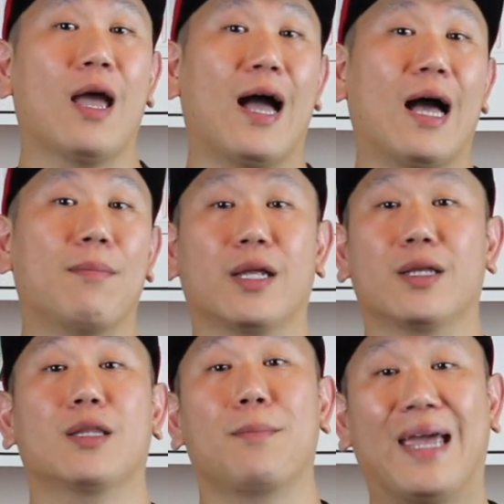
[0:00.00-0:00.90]
But
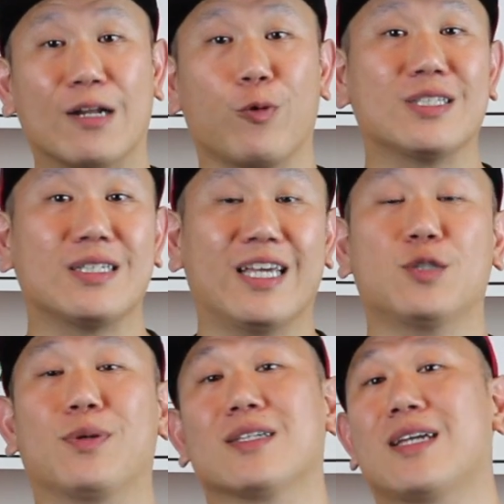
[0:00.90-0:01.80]
the main reason
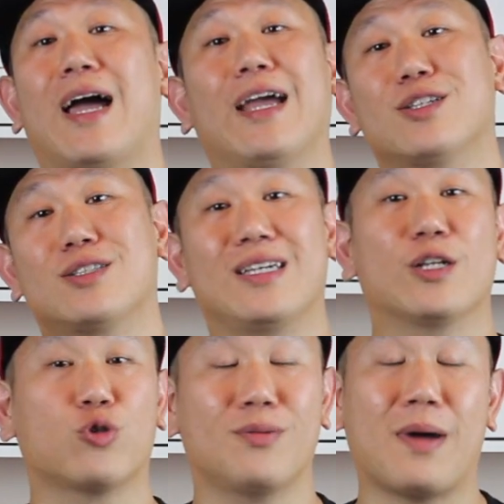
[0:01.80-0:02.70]
is because I just need
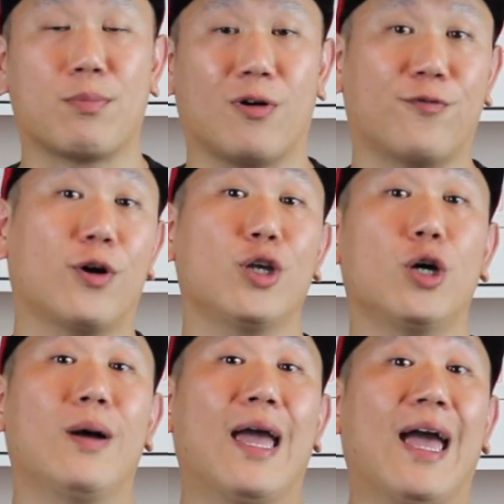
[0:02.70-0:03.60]
to trim my
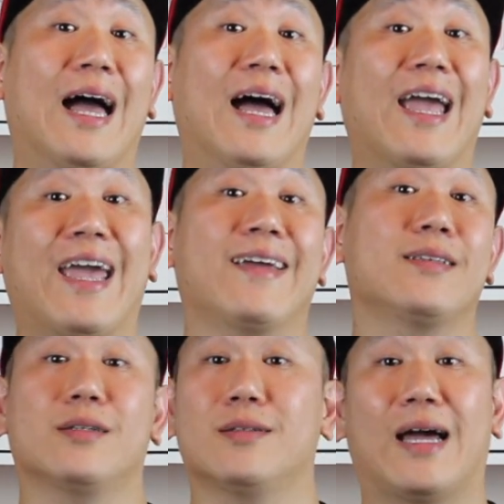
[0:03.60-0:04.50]
portfolio
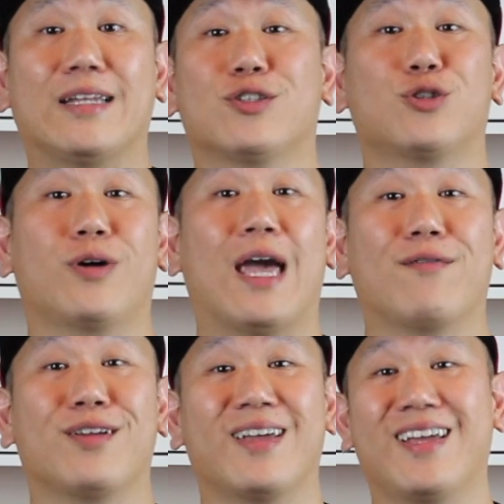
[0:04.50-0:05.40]
and I just don't
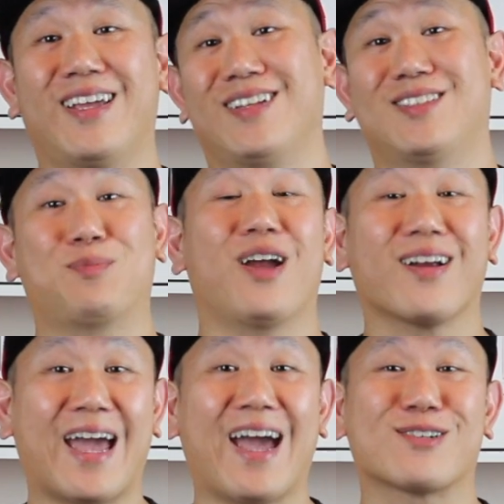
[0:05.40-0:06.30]
have
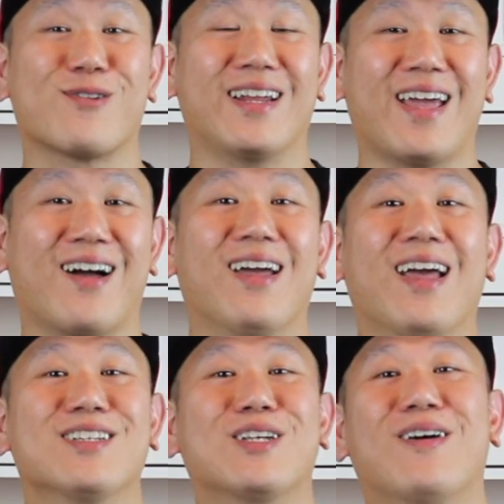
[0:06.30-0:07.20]
spare cash right now.
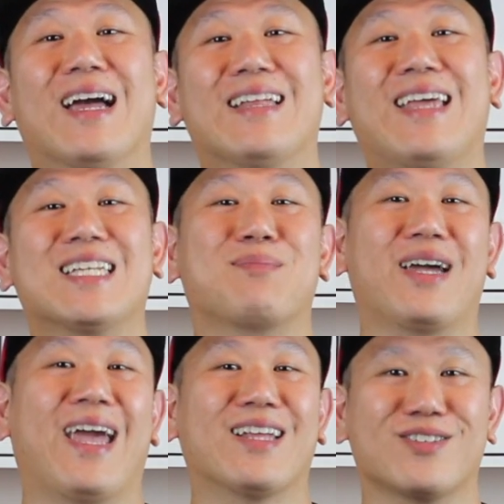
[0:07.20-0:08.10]
So that's
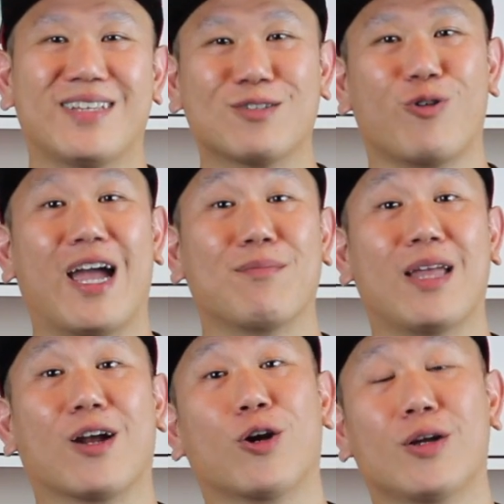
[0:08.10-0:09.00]
my answer. That's why I'm
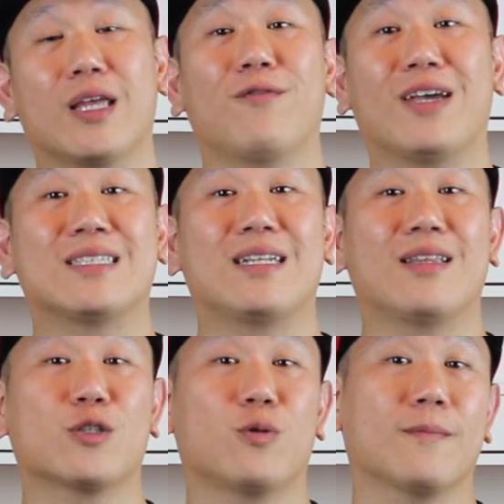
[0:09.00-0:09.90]
not currently invested
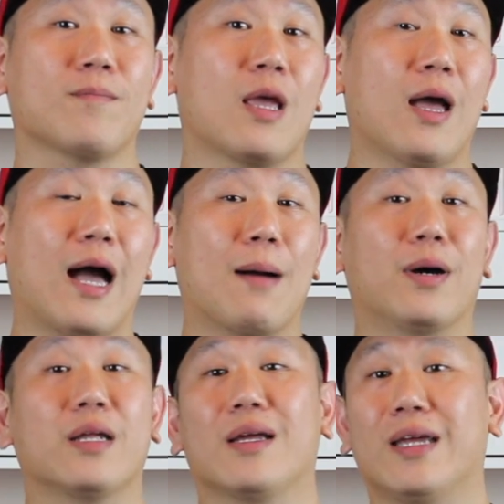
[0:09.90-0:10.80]
in this one,
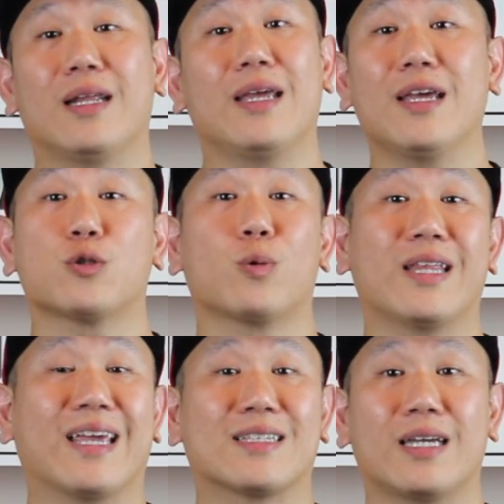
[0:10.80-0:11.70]
but it is
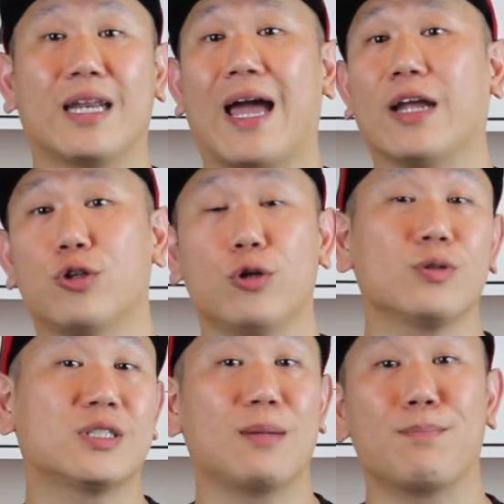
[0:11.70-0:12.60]
really exciting. I
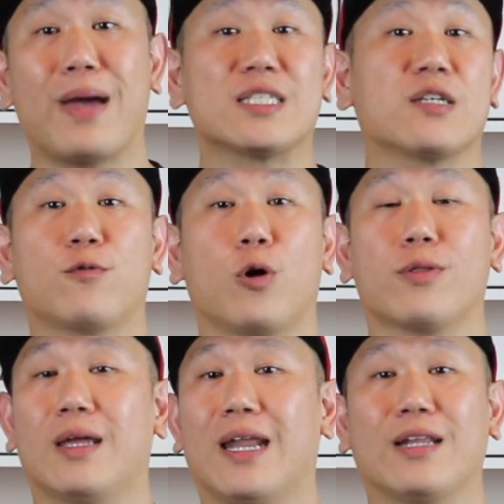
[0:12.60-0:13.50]
do see massive
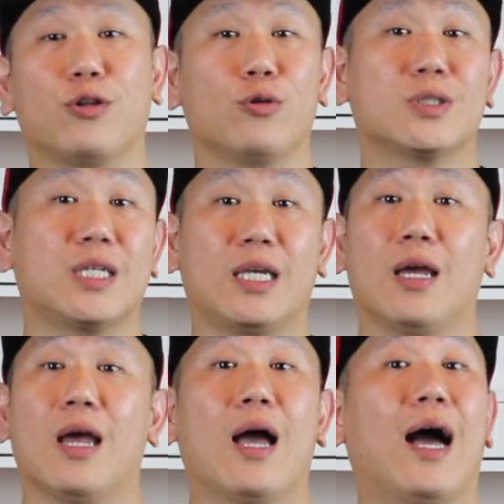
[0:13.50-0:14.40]
growth and I do
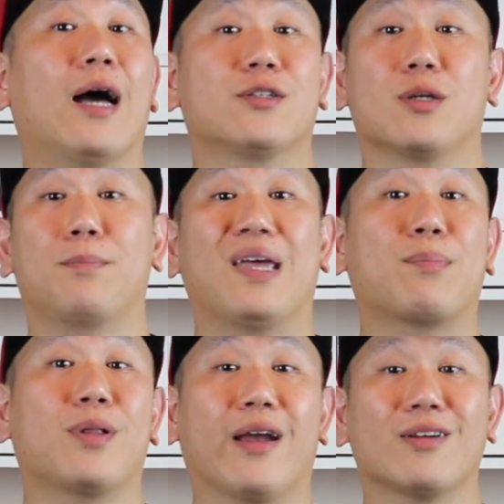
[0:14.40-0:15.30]
see some
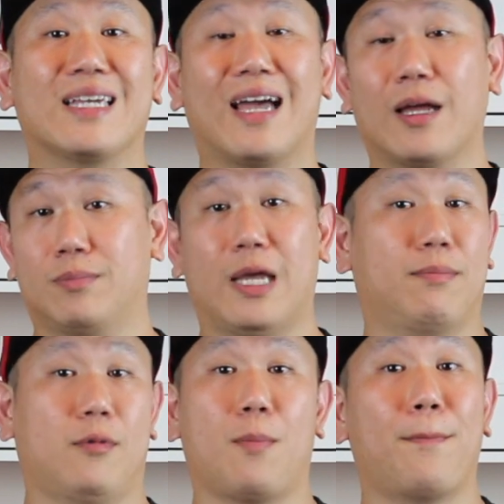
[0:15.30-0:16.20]
big players
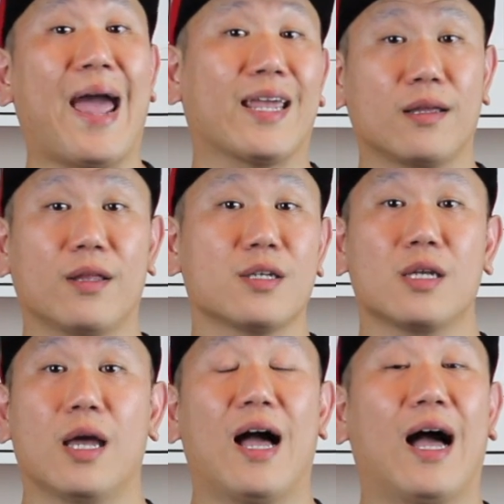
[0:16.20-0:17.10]
that are backing
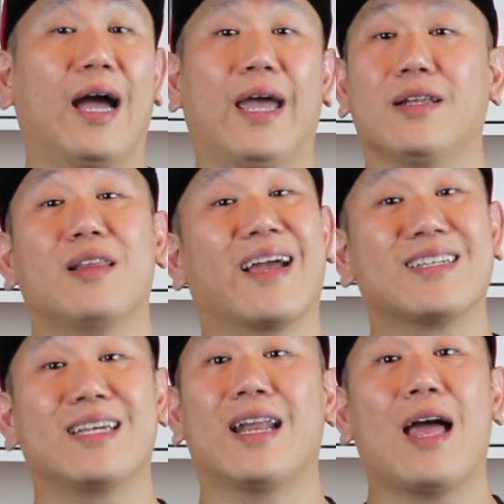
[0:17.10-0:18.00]
this. And like I
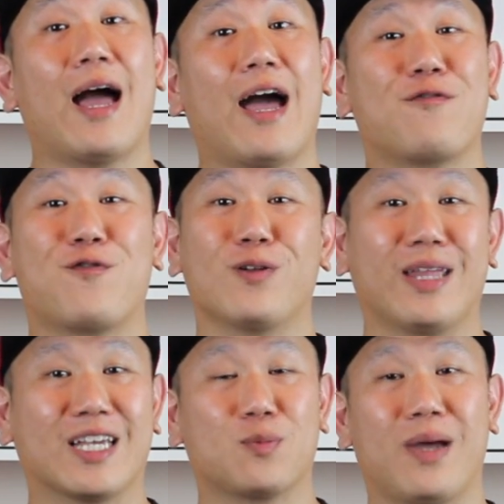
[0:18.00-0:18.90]
said, I
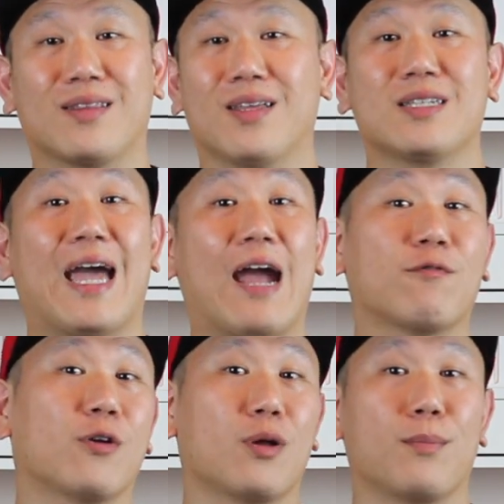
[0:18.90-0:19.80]
fully expect this
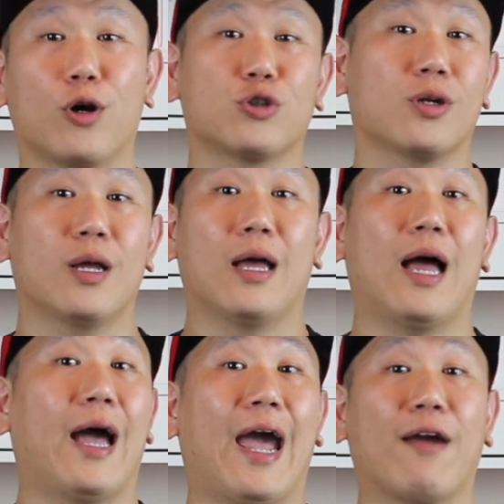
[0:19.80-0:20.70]
after the merger,
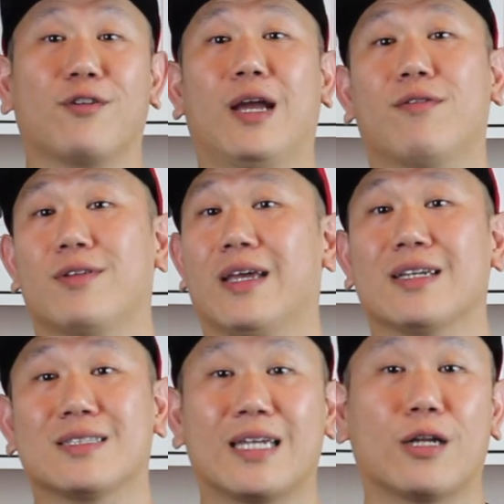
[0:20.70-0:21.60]
after everything
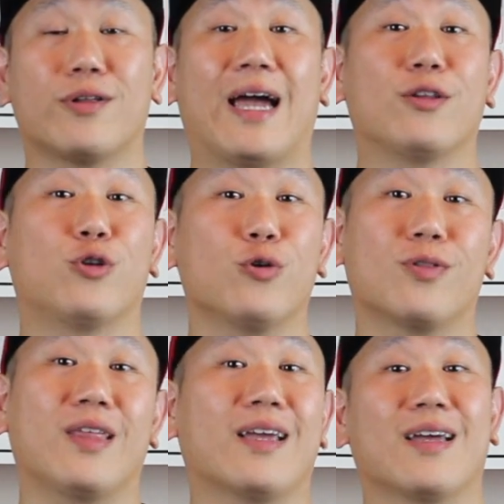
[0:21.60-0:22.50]
is settled. I do
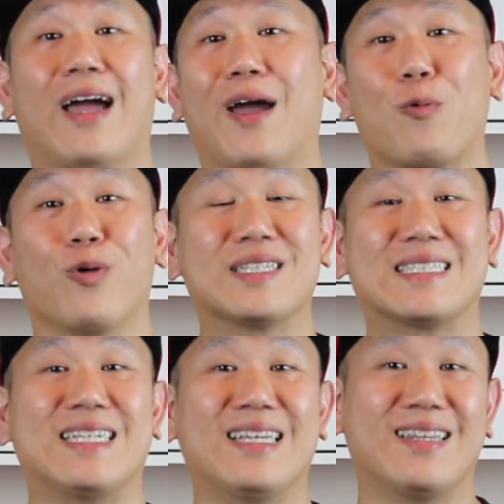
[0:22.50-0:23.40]
think I will
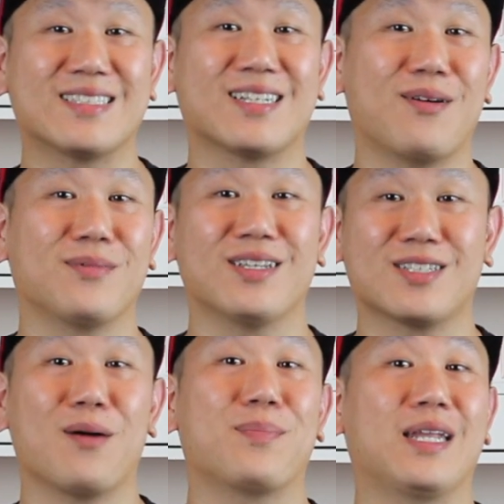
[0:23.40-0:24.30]
see this
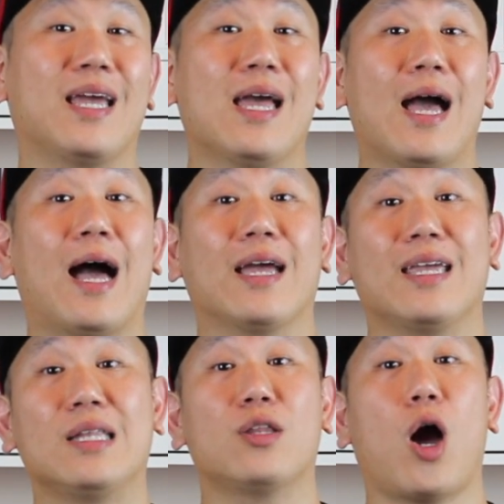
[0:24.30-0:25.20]
company
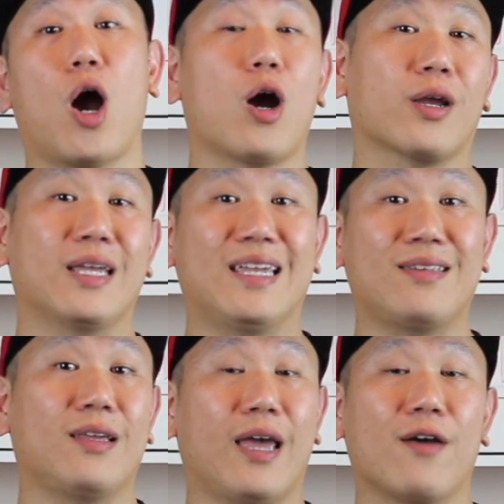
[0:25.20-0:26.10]
in the ARK
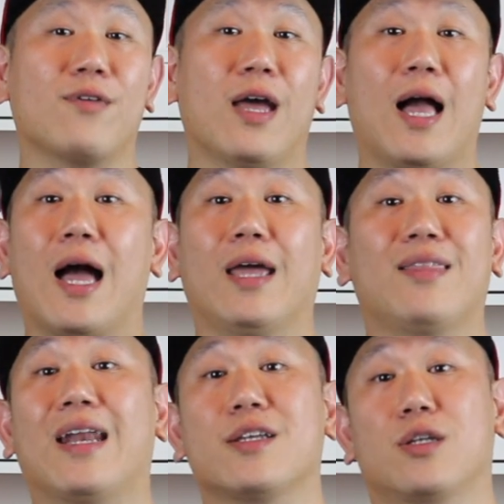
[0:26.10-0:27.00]
ETF, and
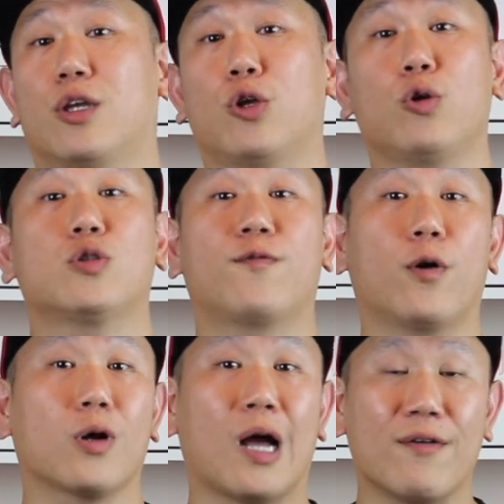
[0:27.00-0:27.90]
that is a huge
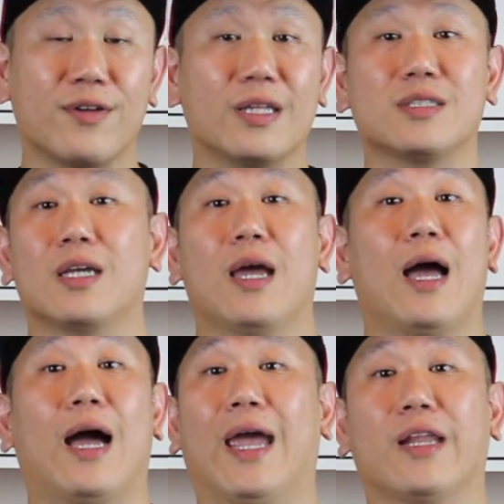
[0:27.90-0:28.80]
vote of confidence.
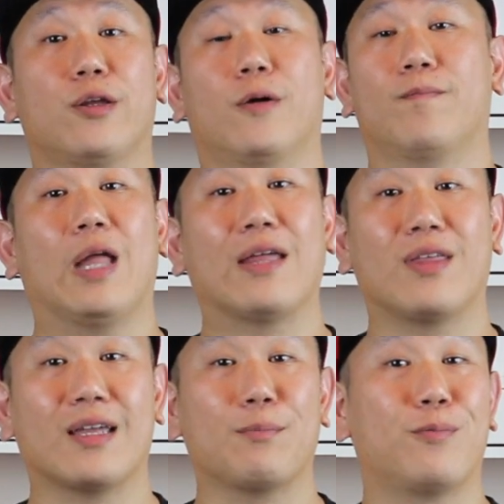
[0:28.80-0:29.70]
And I
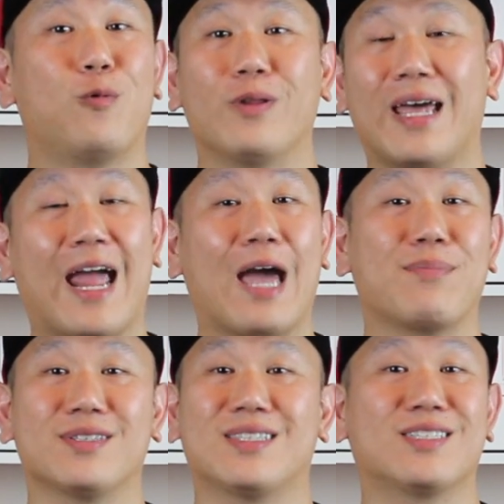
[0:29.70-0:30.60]
think when that
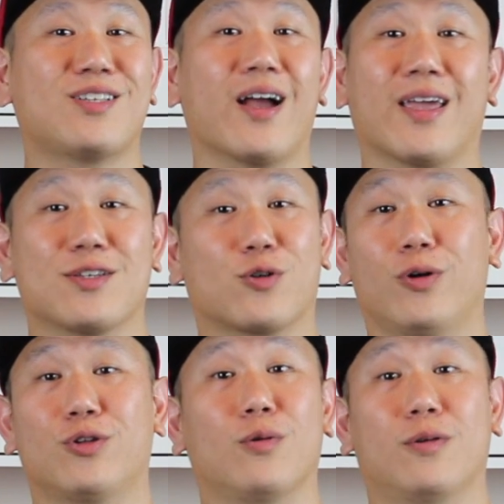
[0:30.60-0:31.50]
happens, this stock is
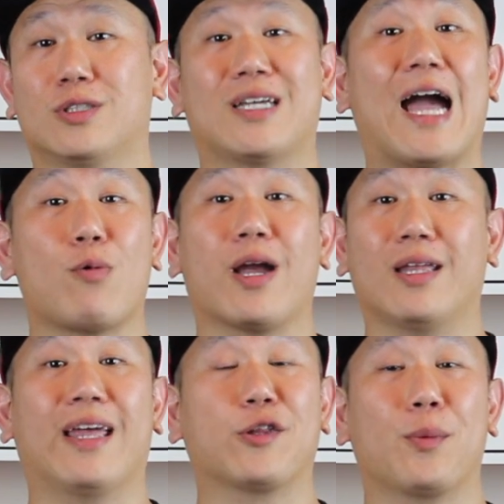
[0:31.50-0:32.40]
going to
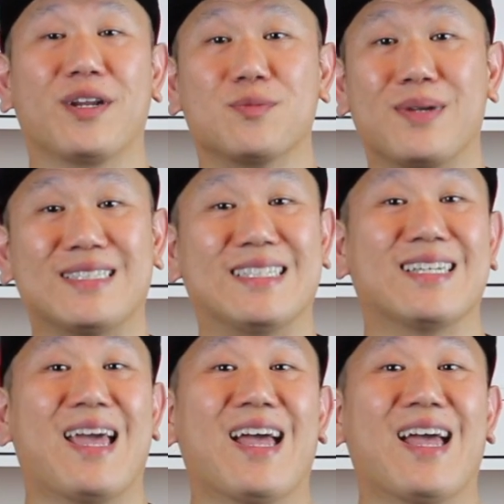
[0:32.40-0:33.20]
skyrocket like nobody's business.